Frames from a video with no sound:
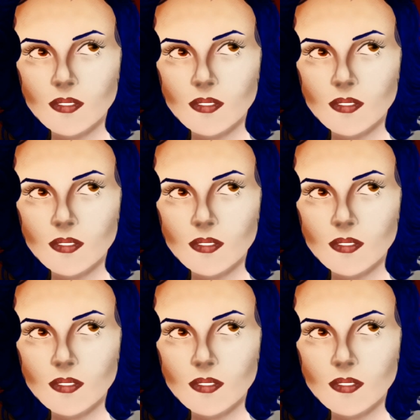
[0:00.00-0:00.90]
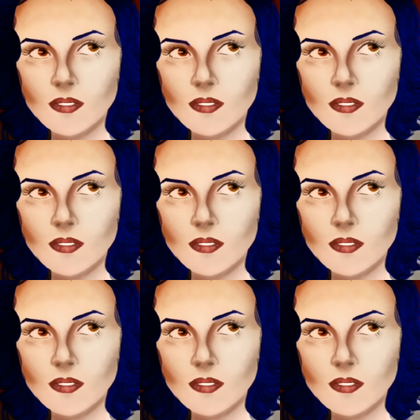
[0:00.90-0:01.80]

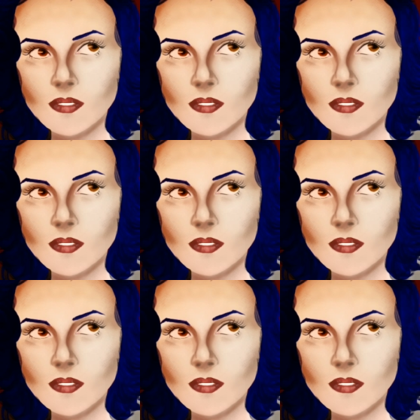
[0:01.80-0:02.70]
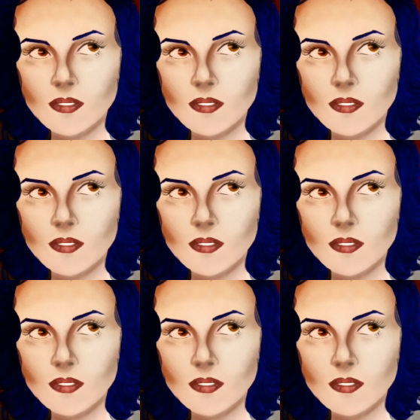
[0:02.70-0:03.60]

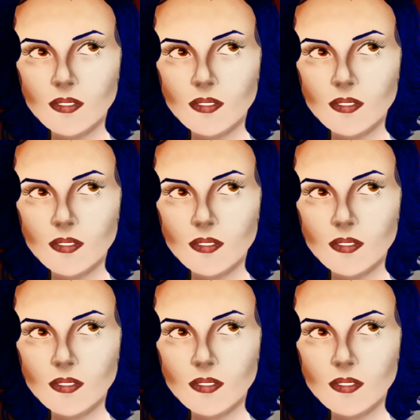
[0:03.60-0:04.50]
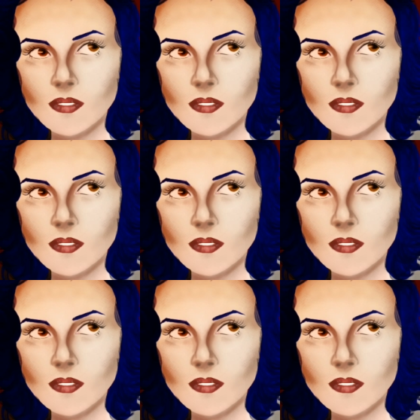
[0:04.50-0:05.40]

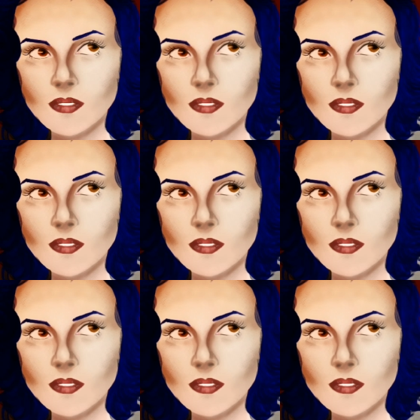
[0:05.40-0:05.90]
The face doesn't move, so there is nothing to read.